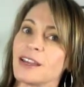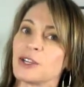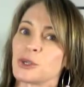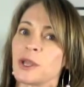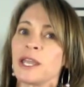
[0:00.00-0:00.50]

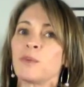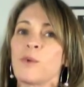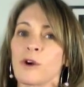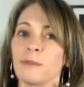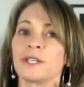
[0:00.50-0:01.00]
So he had
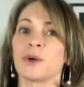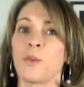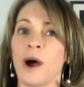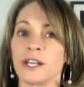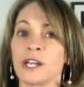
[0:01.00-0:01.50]
warned me to
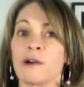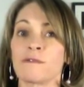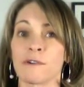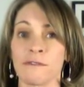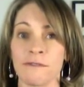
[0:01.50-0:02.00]
watch out
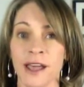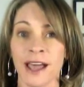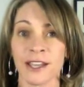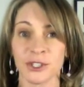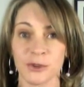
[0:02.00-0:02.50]
for
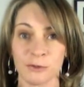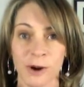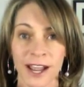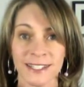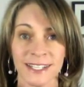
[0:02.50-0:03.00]
fast
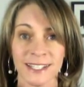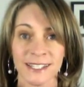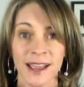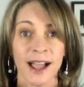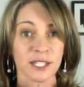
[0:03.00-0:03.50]
rising
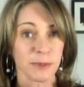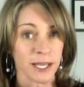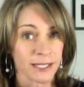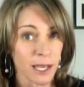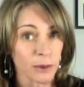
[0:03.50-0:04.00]
stocks
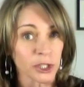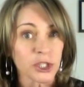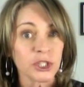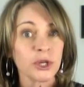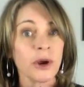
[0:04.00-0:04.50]
because they will
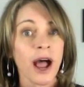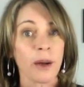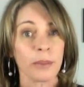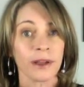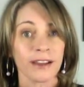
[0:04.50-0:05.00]
shoot up